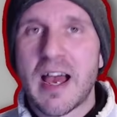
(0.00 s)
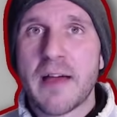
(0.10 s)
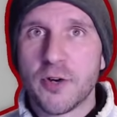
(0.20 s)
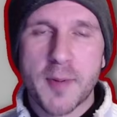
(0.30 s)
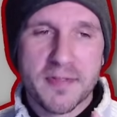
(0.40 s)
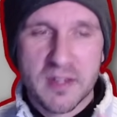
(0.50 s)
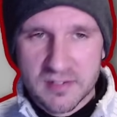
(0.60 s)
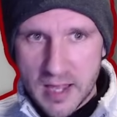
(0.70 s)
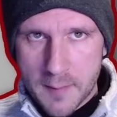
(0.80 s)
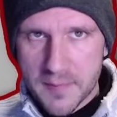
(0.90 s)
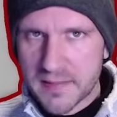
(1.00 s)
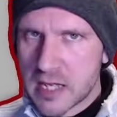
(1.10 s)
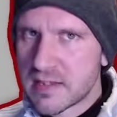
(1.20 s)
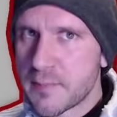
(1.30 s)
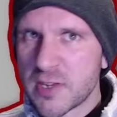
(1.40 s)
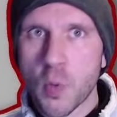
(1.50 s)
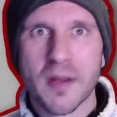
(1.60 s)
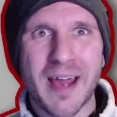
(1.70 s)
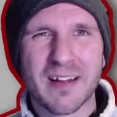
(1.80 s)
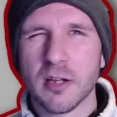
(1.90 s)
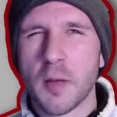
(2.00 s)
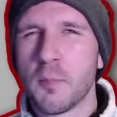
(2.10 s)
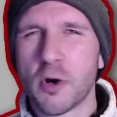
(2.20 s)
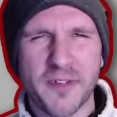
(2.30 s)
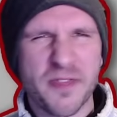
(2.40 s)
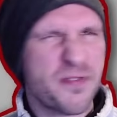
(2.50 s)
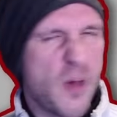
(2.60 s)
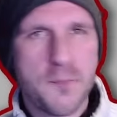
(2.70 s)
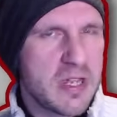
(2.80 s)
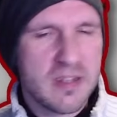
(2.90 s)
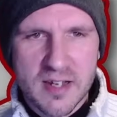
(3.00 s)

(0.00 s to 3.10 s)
I've heard about this, and that the CBT1 had a lot more of a thumpy